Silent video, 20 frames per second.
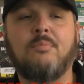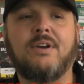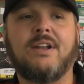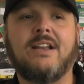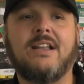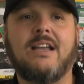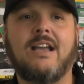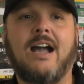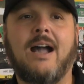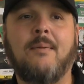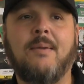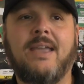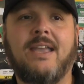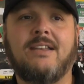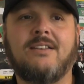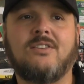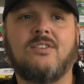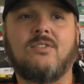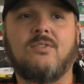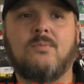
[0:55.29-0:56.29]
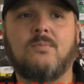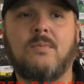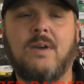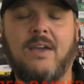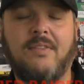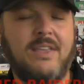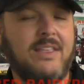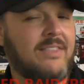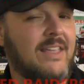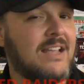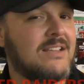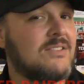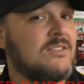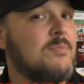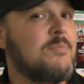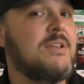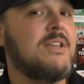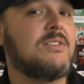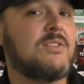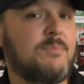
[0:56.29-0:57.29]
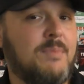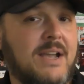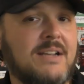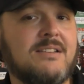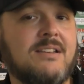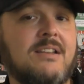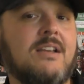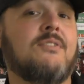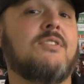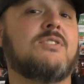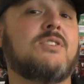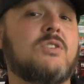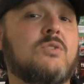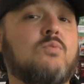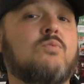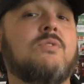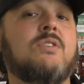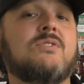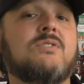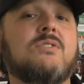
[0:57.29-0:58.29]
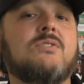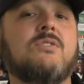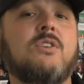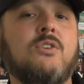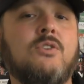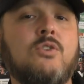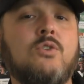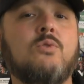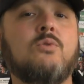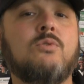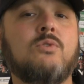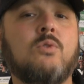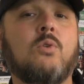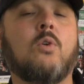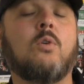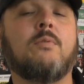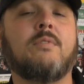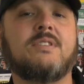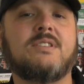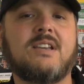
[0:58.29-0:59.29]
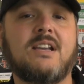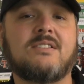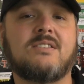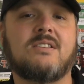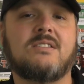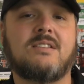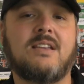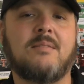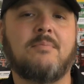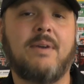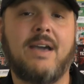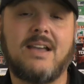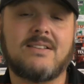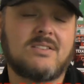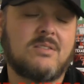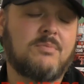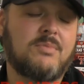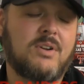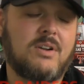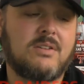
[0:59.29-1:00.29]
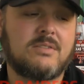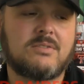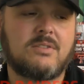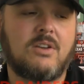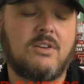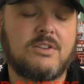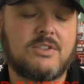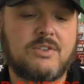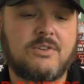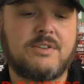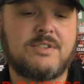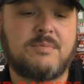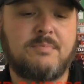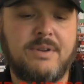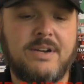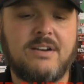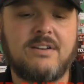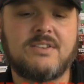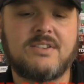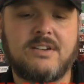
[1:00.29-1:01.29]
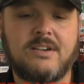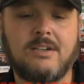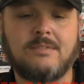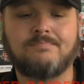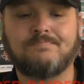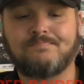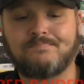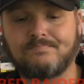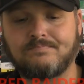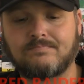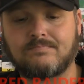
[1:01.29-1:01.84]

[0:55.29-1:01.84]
But I mean, I think that's to be expected now. This is the new norm of Texas Tech basketball as long as Chris Beard is here.